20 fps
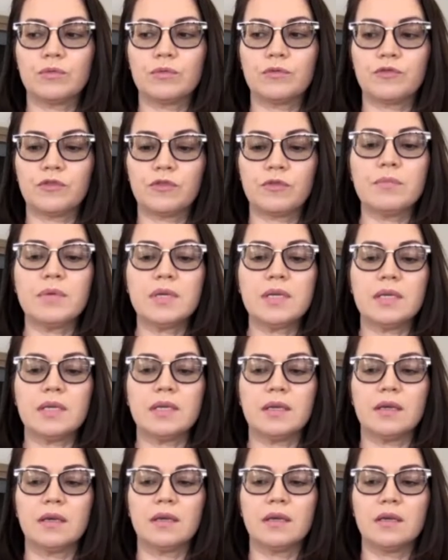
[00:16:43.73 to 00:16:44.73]
for
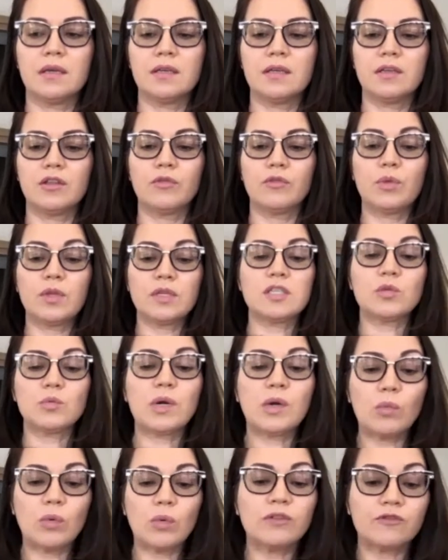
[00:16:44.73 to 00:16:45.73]
me, this is
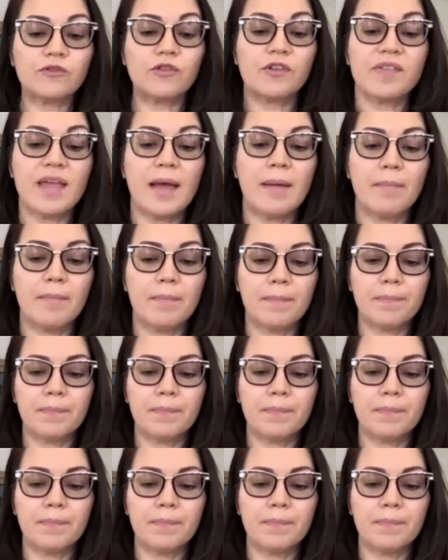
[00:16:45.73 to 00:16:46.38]
what I want for them.